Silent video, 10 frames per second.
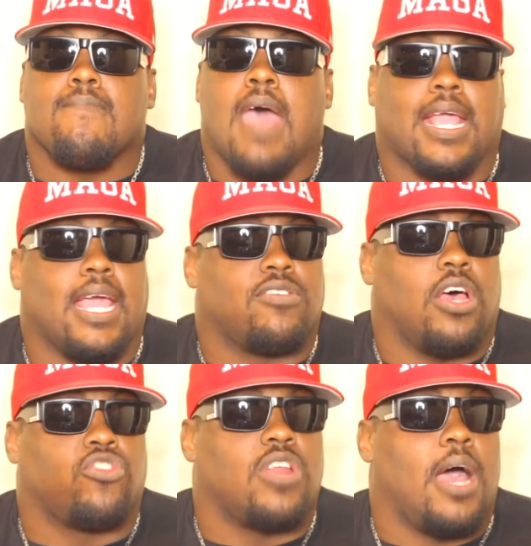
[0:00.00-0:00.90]
I guess
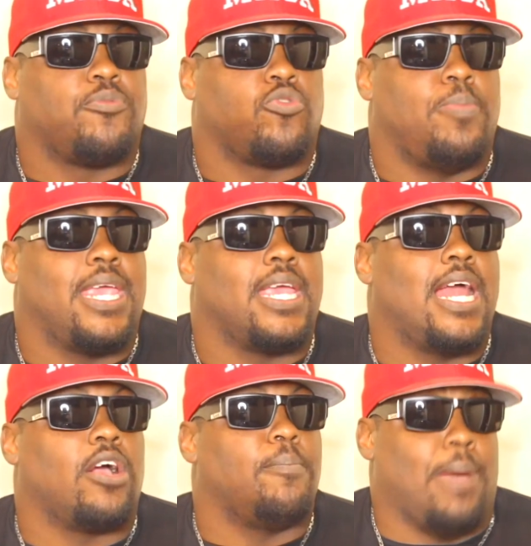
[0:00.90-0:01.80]
I'll stop speaking
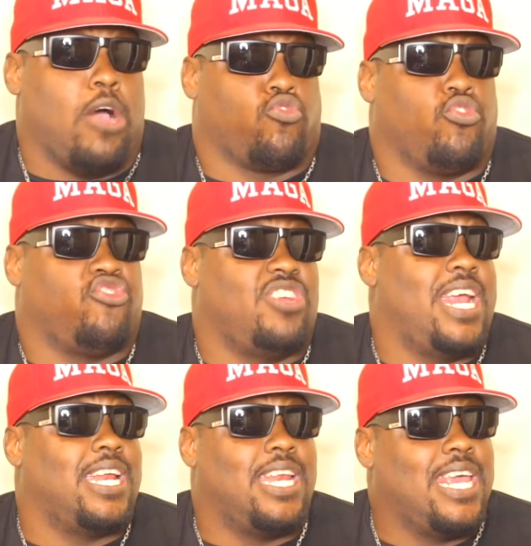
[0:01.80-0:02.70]
about
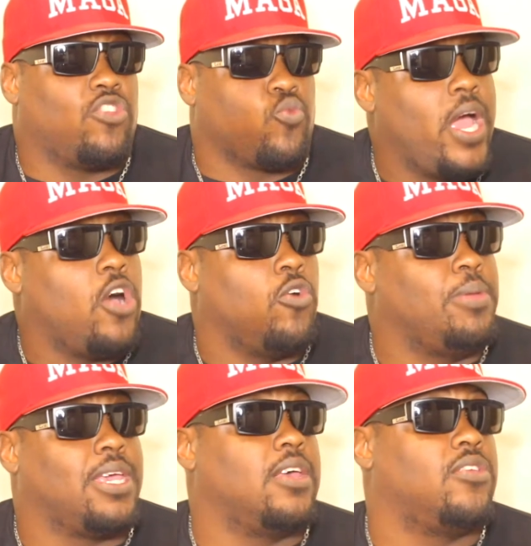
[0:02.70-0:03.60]
Christianity as well
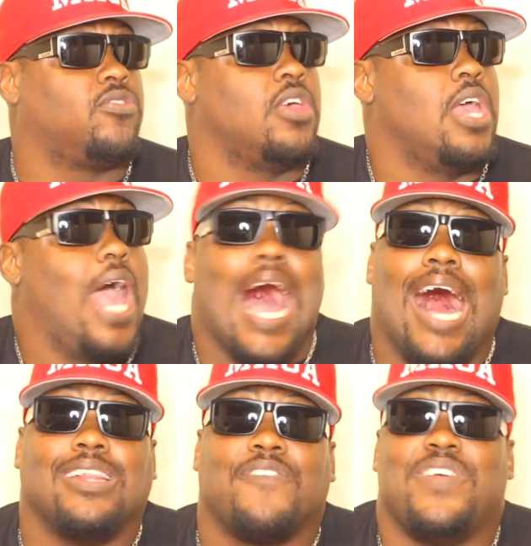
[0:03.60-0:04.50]
because
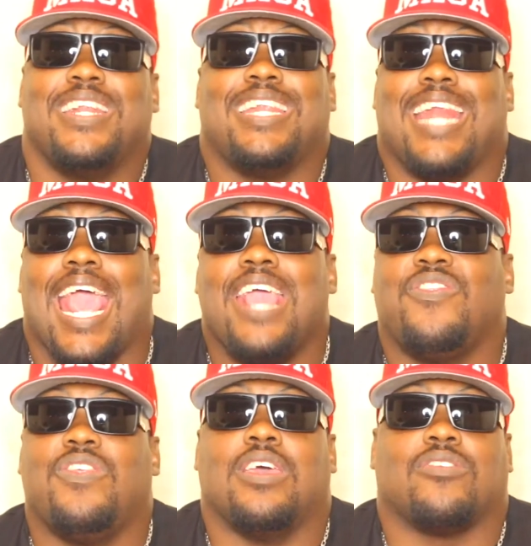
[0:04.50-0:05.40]
I'll offend an
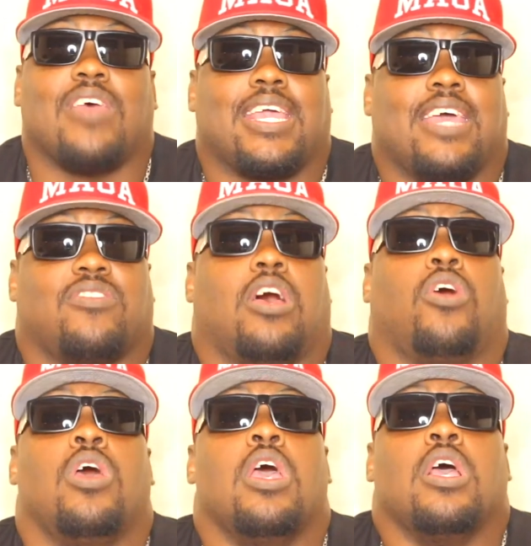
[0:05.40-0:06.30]
atheist. I guess
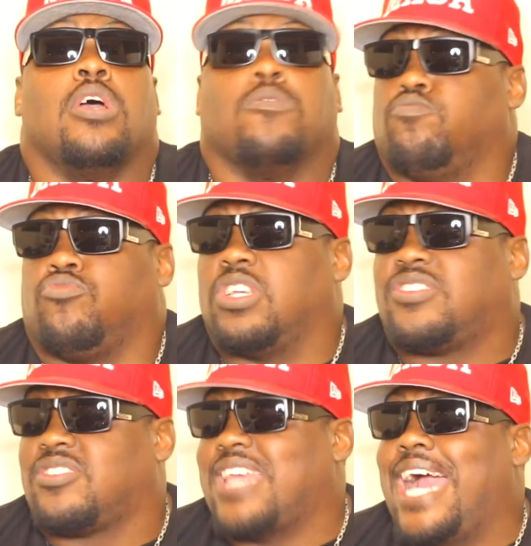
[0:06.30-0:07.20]
I'll
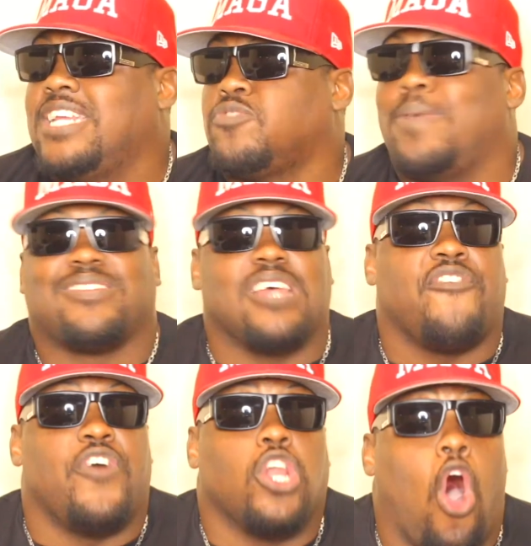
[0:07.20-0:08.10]
just silence
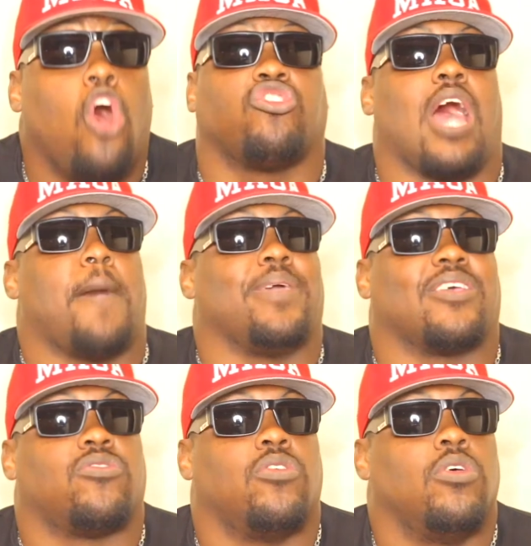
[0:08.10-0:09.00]
myself on all
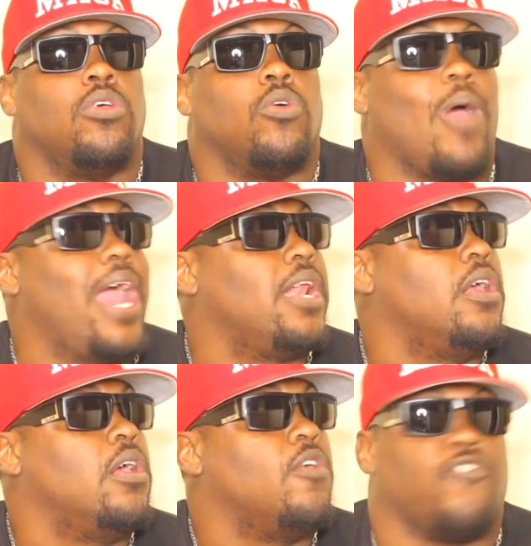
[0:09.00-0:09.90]
topics, right?
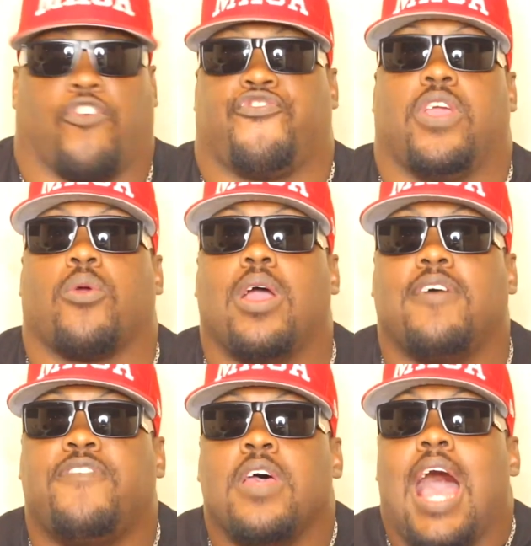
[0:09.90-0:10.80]
For fear
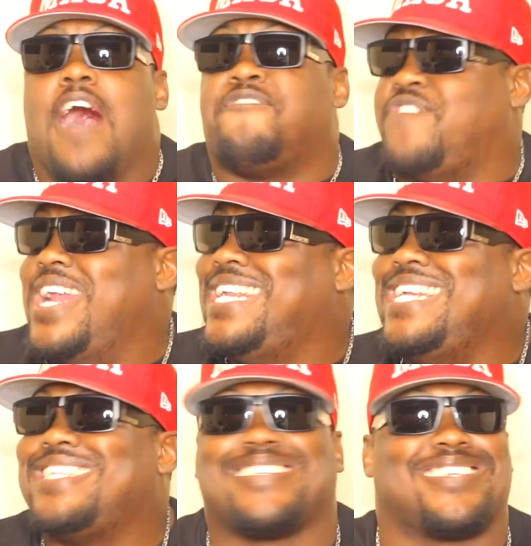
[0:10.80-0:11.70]
of
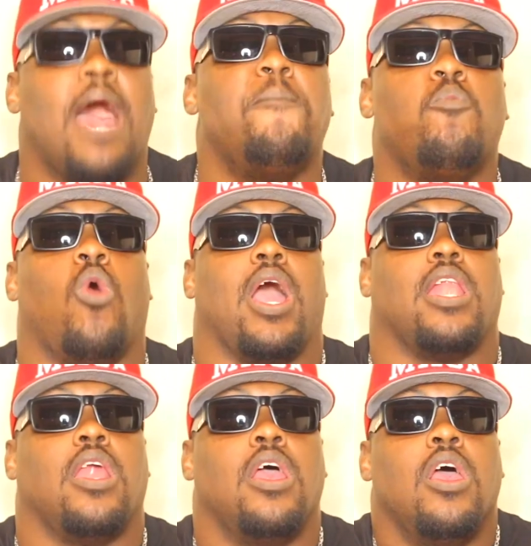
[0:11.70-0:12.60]
offending someone